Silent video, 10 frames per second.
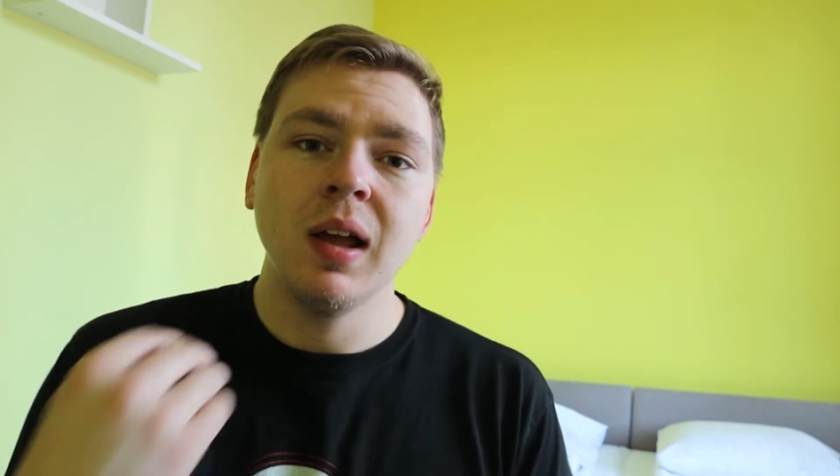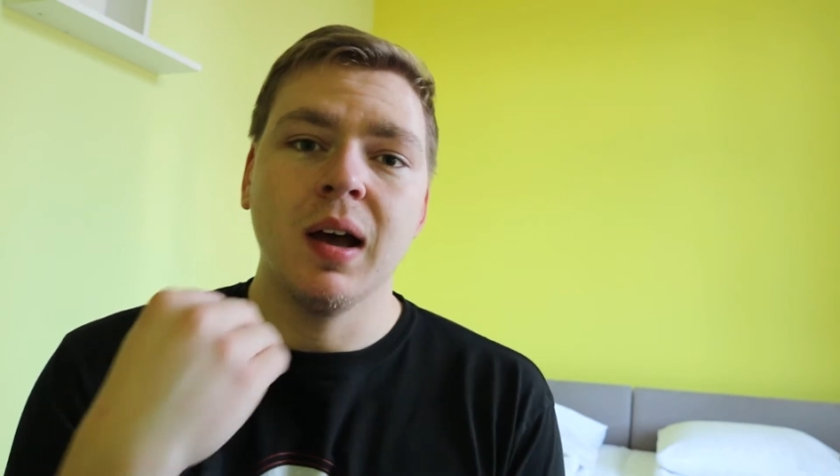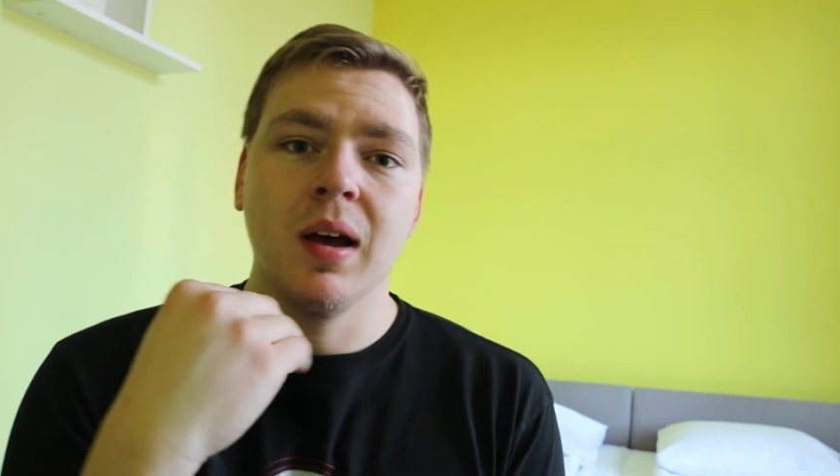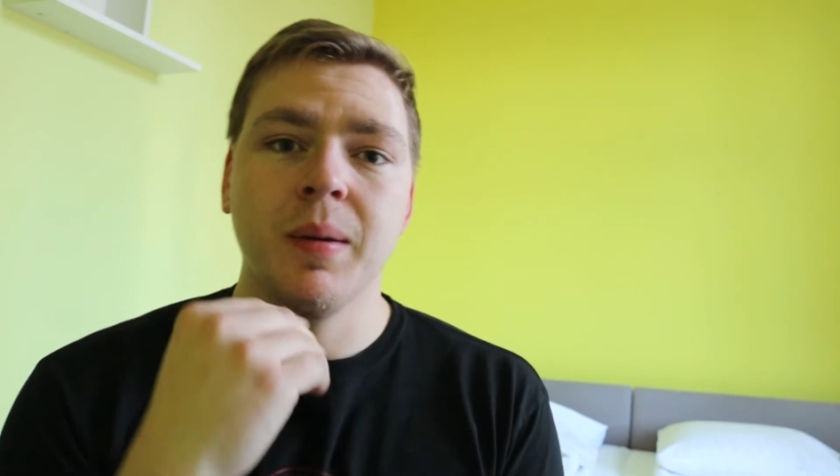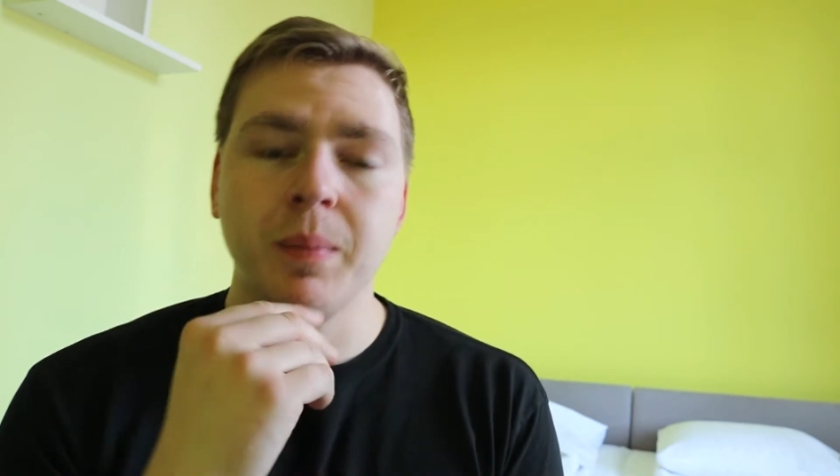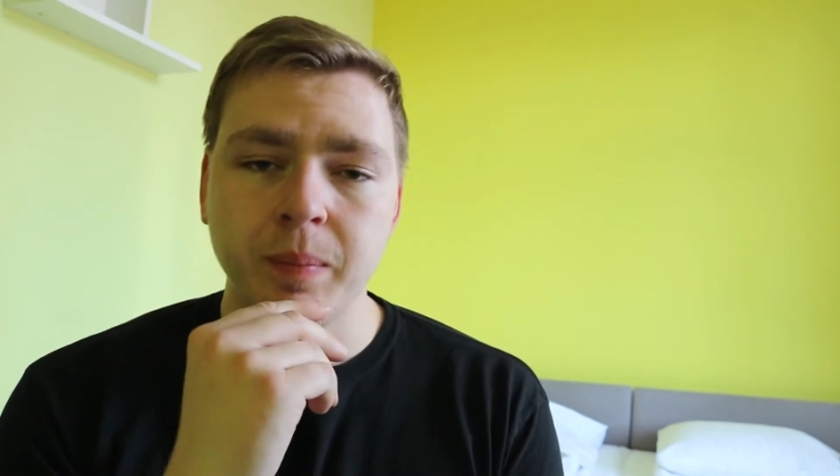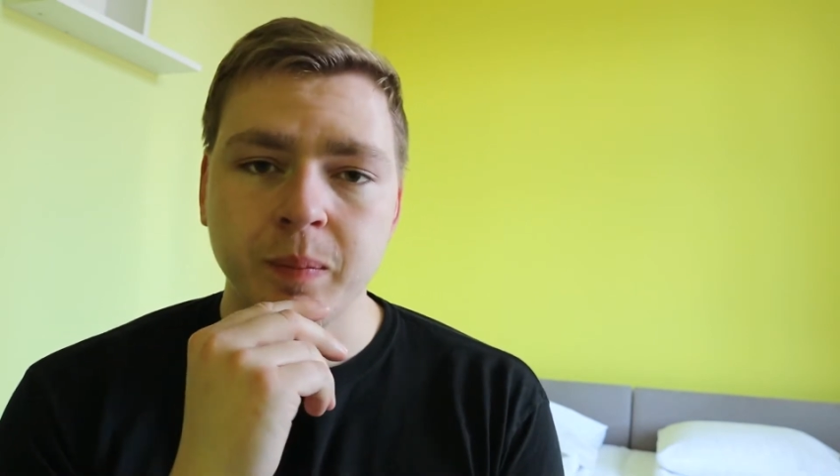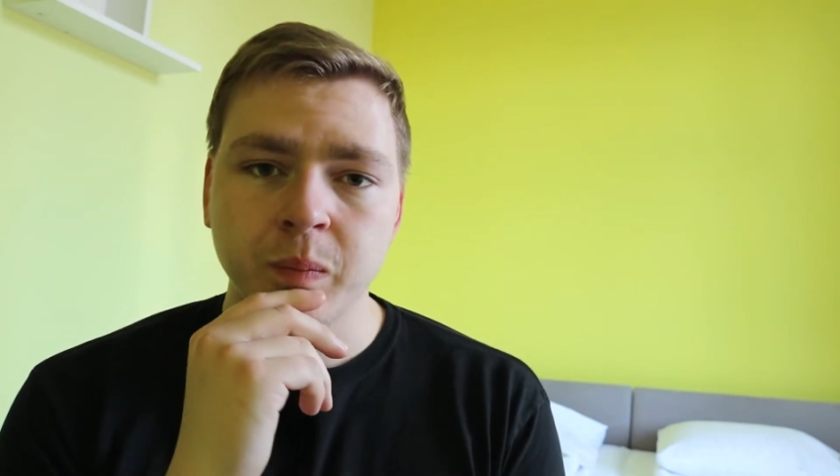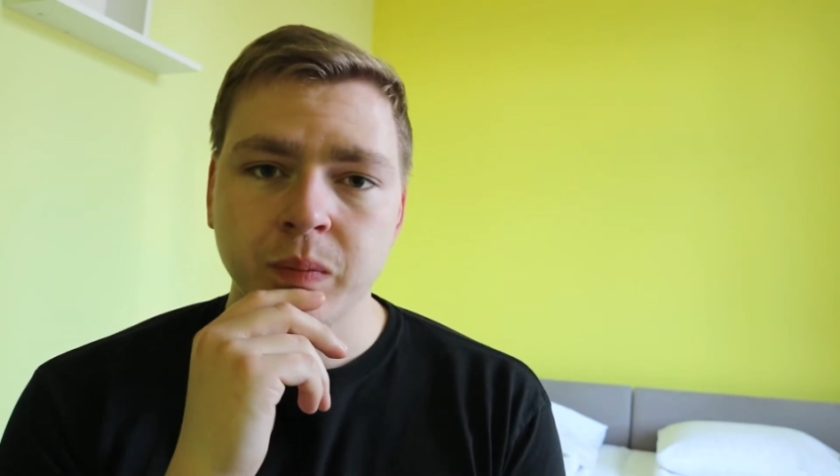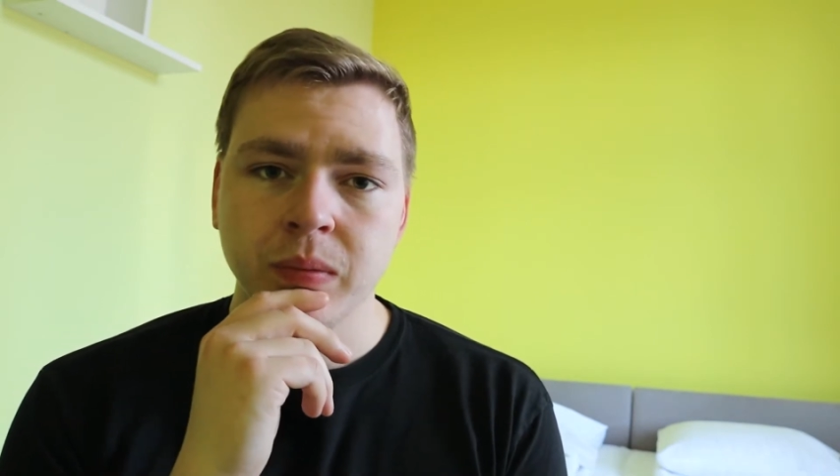
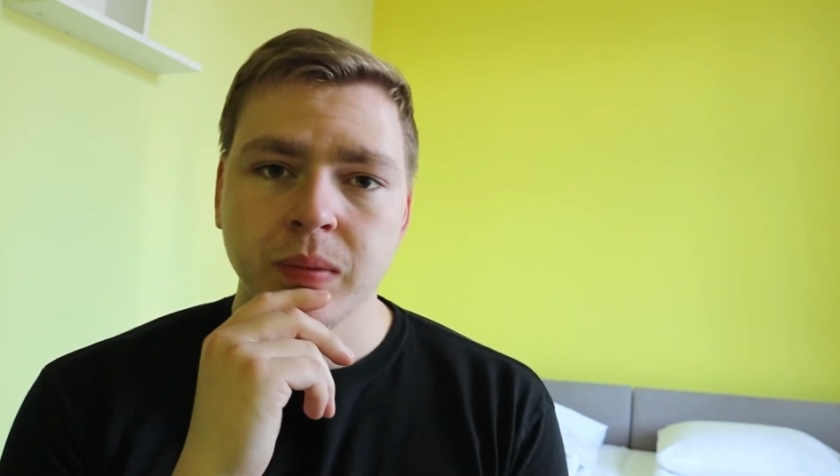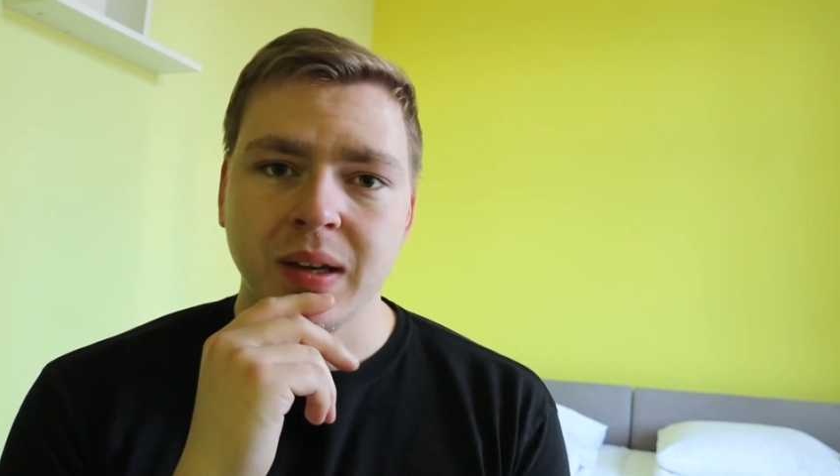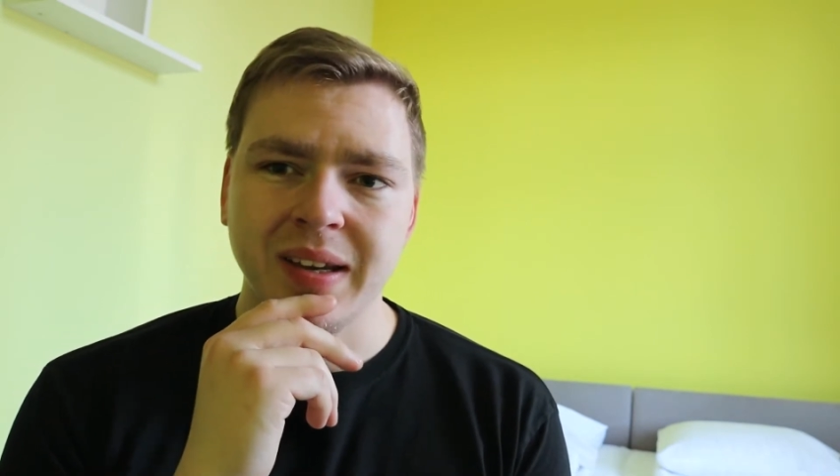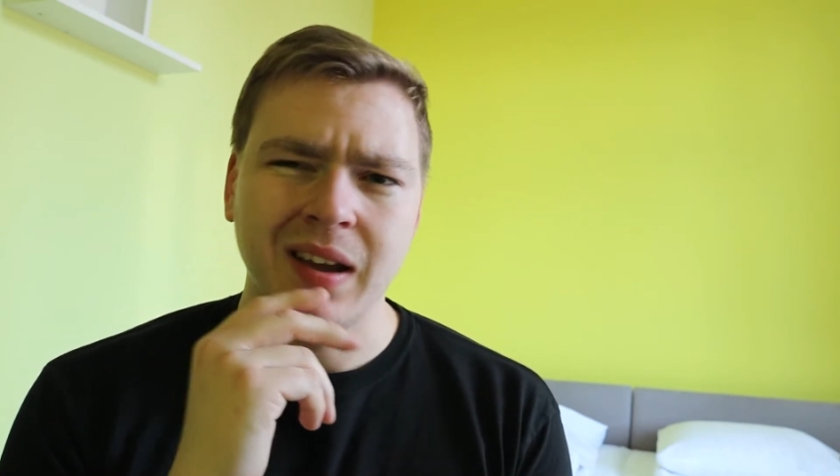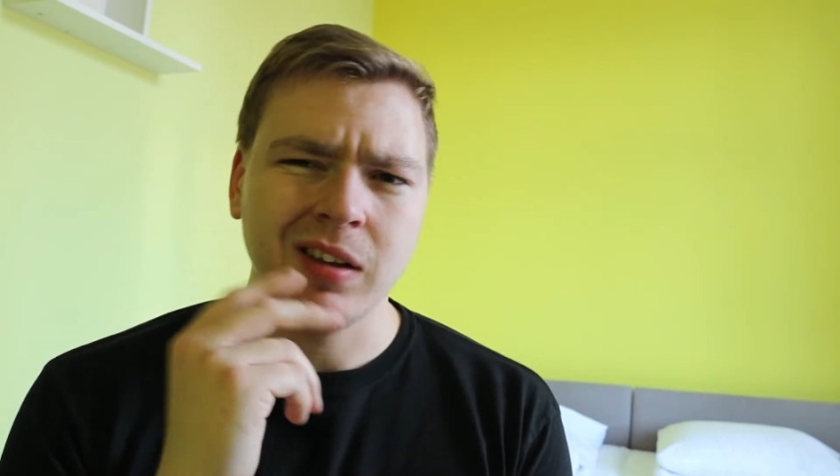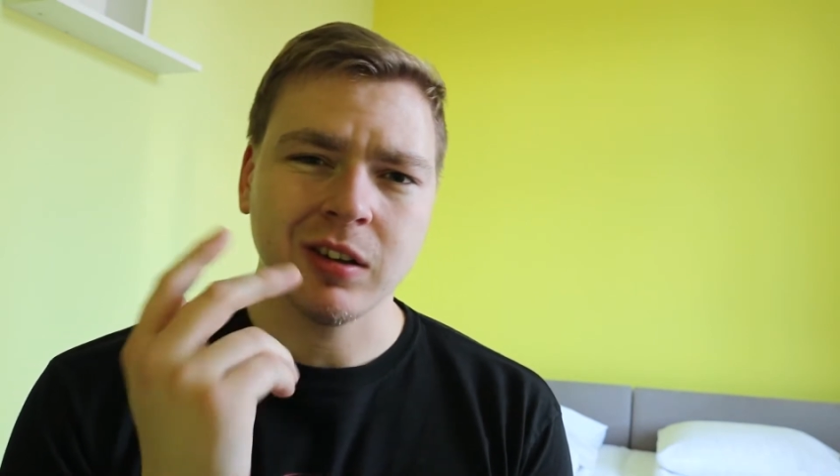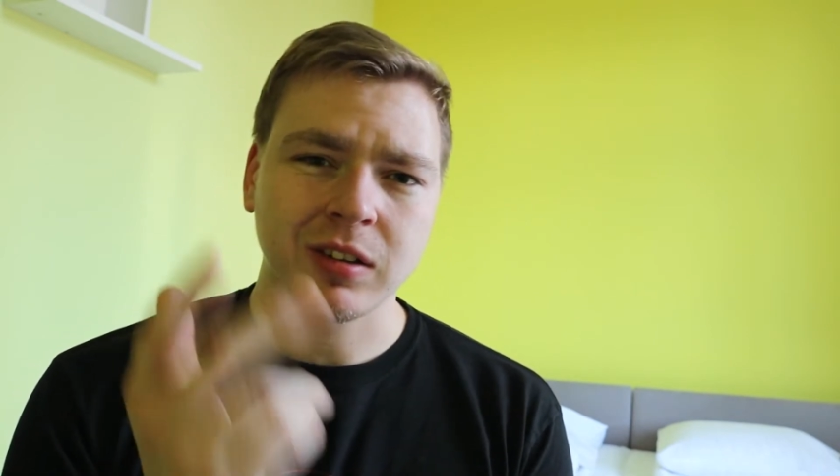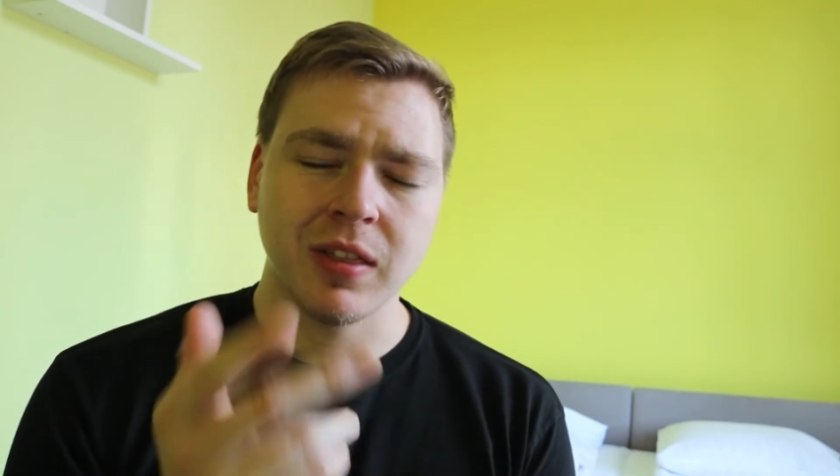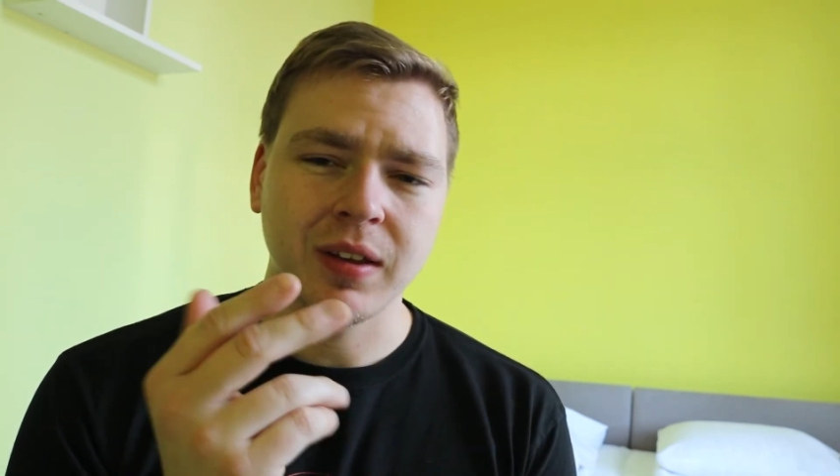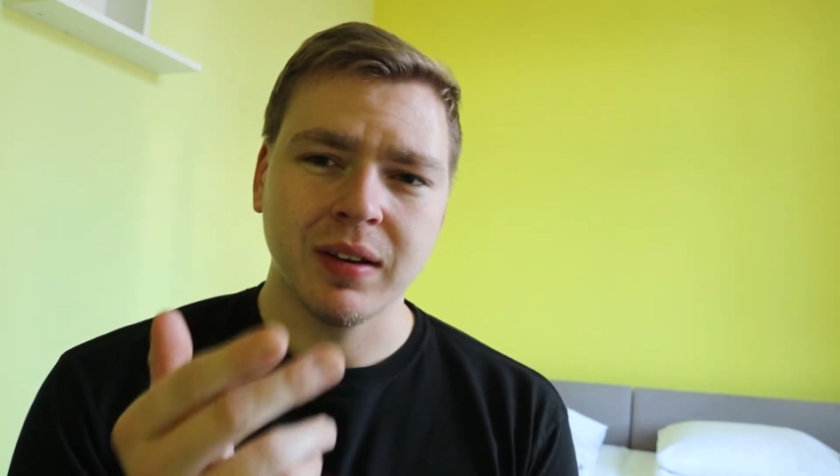Yeah, it's just
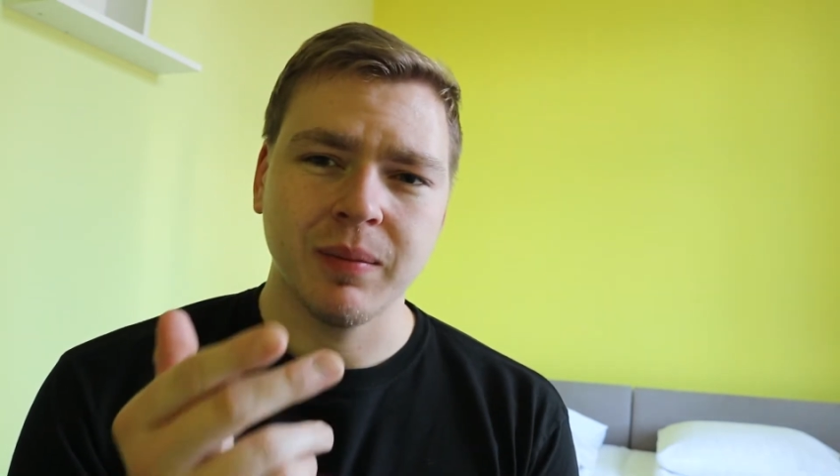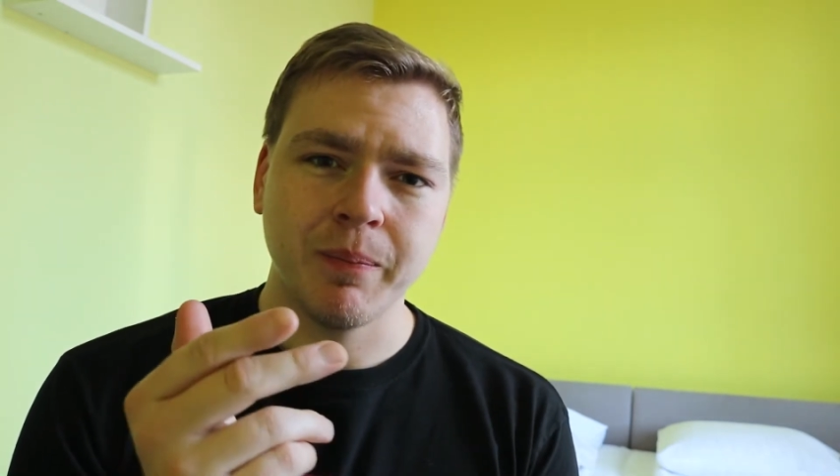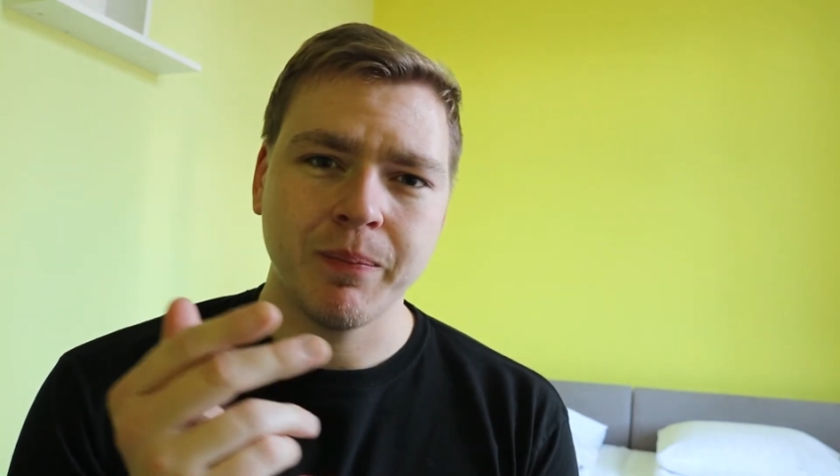something